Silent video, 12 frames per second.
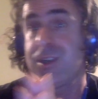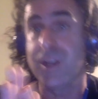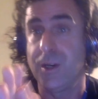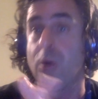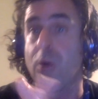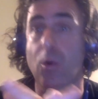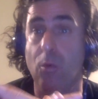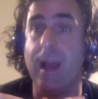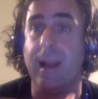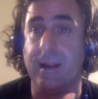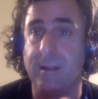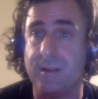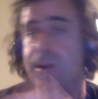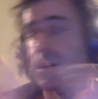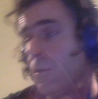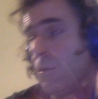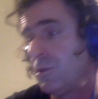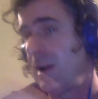going to go away. They're going to
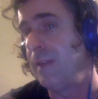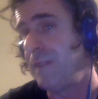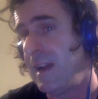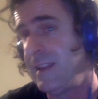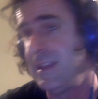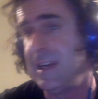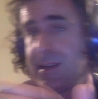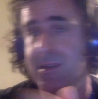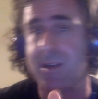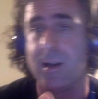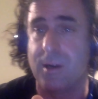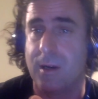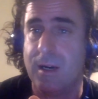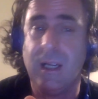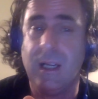go try to find the next sucker